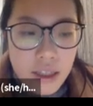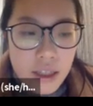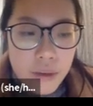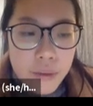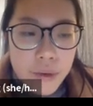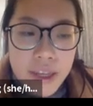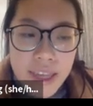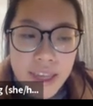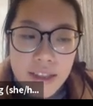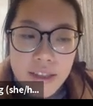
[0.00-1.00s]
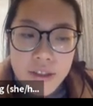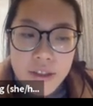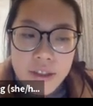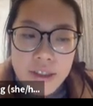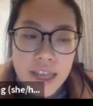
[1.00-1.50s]
and we'll get
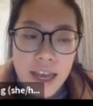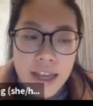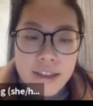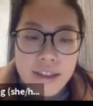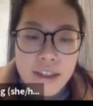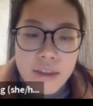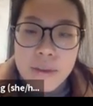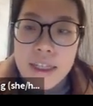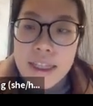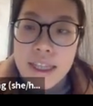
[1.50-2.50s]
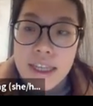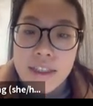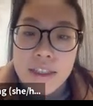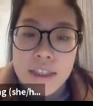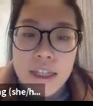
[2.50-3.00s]
to that deeply
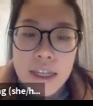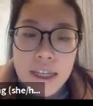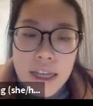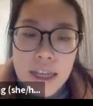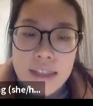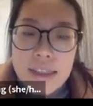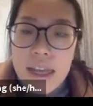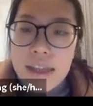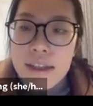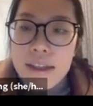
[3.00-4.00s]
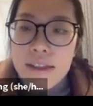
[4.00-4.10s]
later. And then it's